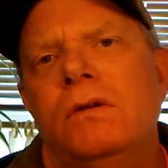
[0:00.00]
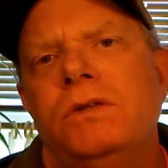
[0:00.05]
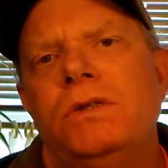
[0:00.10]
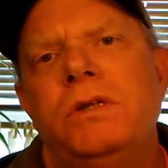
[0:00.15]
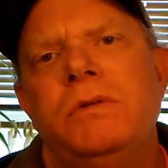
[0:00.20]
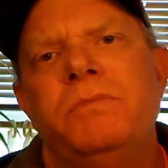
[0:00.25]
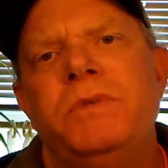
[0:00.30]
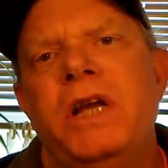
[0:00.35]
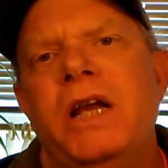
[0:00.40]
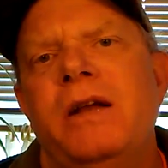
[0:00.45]

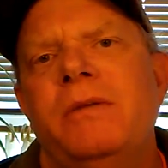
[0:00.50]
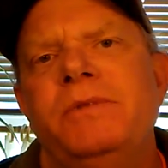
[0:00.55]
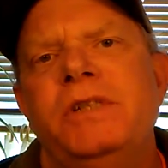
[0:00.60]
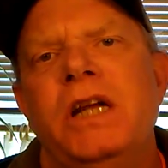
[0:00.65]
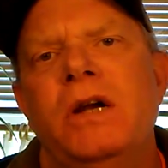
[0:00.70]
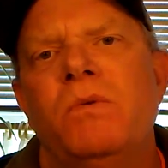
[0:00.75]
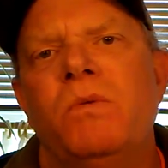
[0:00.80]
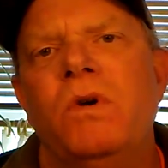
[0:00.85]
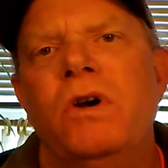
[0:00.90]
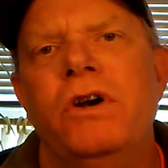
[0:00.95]
sometimes
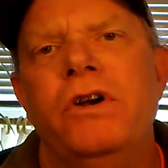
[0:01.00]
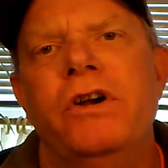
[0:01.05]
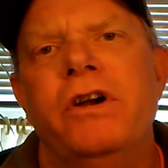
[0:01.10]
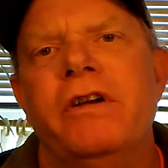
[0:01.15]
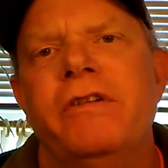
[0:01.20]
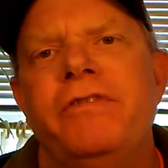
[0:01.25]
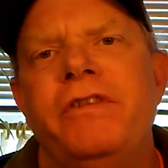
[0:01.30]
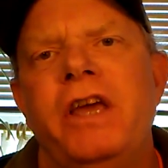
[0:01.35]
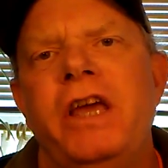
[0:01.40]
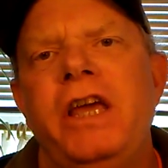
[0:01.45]
I
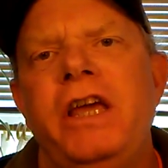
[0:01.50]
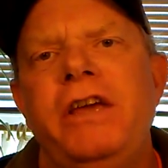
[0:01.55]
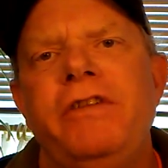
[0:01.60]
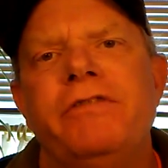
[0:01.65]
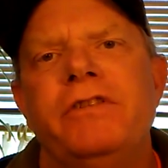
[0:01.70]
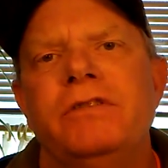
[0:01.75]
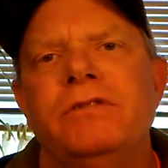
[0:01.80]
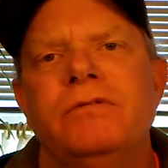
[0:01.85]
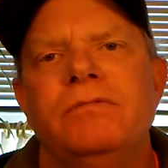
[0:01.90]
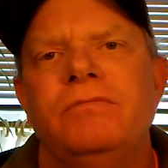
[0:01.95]
wonder if they
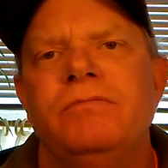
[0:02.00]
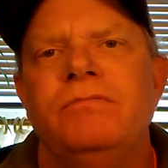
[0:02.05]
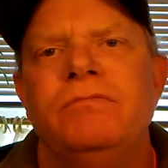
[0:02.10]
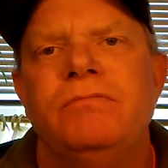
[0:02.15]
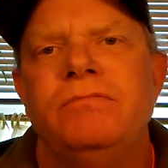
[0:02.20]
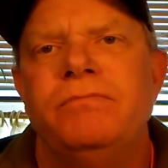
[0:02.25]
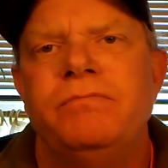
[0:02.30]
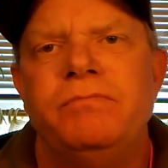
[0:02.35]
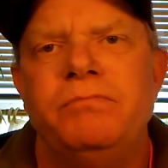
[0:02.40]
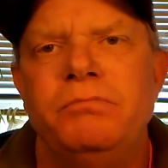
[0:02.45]
even
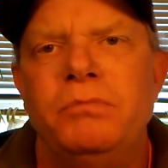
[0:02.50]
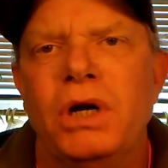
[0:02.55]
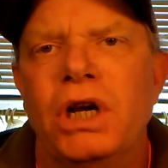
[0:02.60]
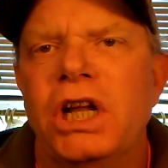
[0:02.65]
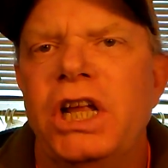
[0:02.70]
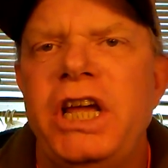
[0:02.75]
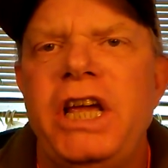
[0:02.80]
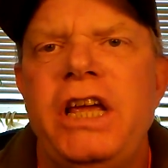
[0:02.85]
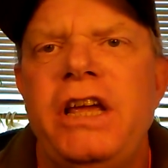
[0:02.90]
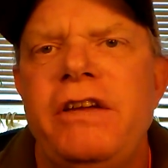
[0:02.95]

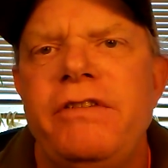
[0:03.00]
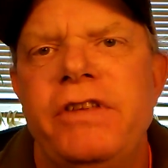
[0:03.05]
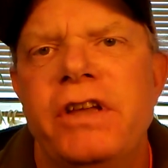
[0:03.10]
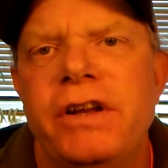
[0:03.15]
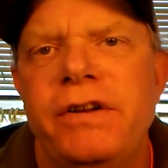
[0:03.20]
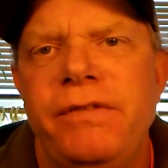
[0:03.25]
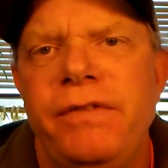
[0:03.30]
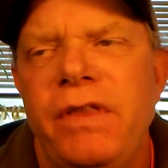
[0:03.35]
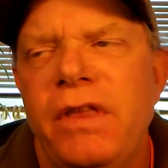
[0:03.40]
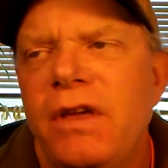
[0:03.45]
believe
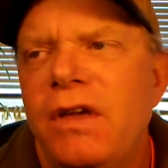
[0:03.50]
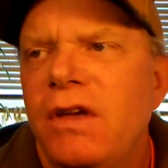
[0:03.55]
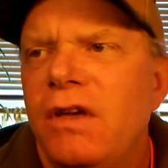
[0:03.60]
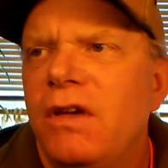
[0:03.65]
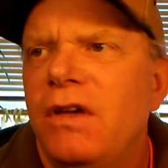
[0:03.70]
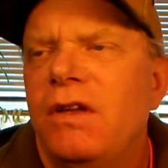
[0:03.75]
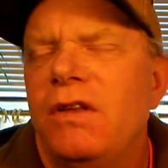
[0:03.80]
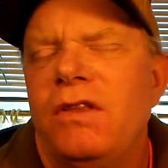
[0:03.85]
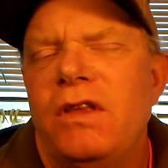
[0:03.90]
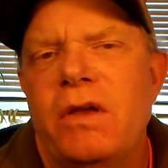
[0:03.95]

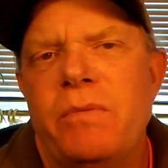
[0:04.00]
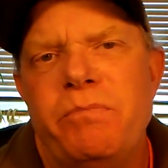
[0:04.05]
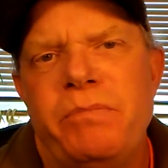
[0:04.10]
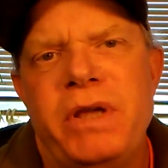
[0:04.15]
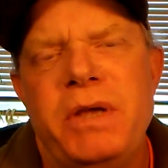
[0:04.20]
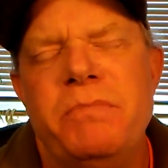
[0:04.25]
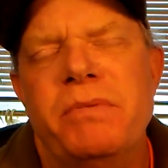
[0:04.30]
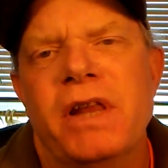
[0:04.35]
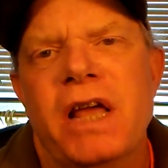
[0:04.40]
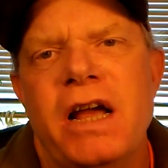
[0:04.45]

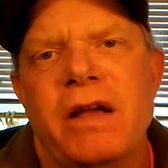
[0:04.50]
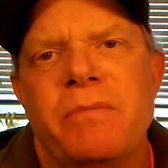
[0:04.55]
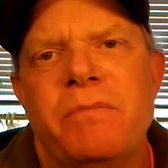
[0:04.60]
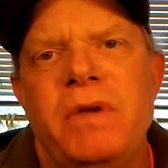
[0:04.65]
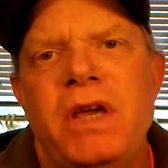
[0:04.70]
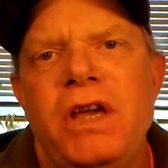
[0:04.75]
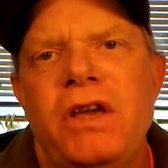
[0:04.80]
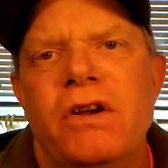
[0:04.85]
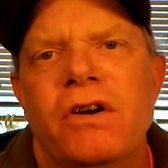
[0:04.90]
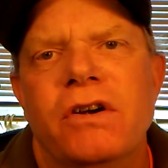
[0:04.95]
that people like
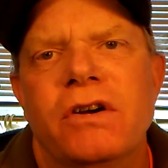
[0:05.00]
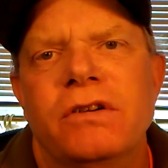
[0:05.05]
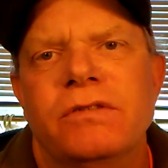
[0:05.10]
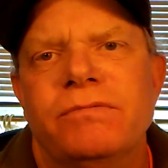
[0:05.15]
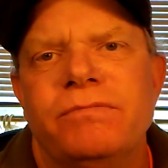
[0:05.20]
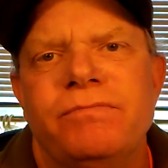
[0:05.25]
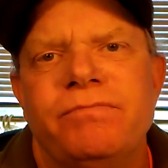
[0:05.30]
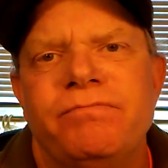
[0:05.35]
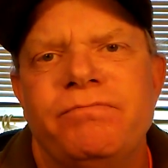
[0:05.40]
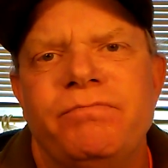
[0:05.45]
me
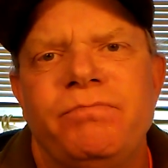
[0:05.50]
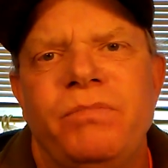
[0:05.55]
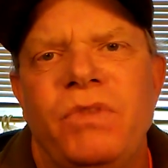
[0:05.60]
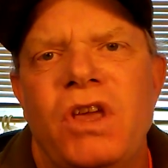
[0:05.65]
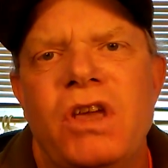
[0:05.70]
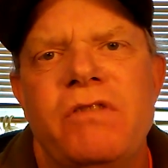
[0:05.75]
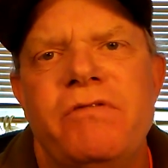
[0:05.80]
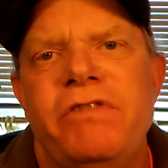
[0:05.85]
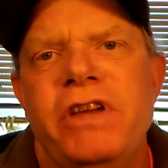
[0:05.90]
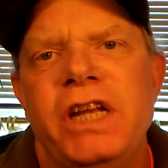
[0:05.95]
are
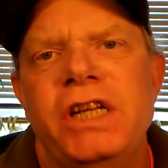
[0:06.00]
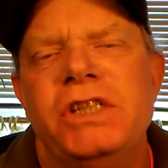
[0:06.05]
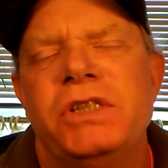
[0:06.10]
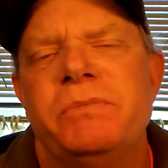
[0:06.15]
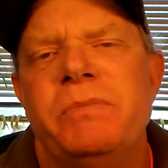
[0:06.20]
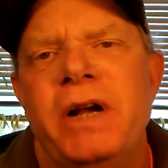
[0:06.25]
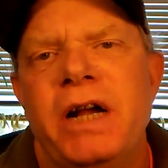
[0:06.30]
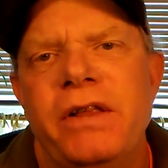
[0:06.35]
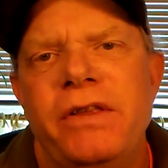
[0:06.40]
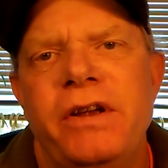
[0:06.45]

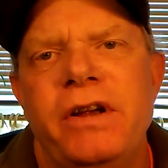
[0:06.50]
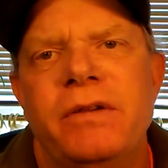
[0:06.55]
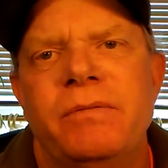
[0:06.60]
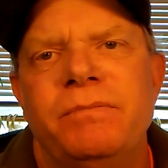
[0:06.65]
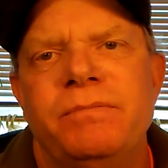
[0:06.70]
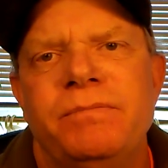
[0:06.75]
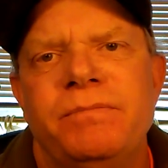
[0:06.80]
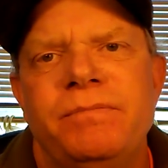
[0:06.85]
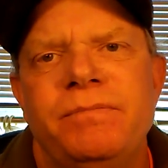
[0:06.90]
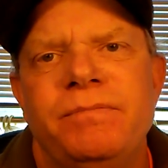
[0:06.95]
convinced by
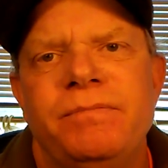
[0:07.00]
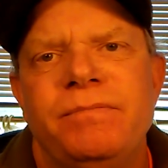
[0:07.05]
them.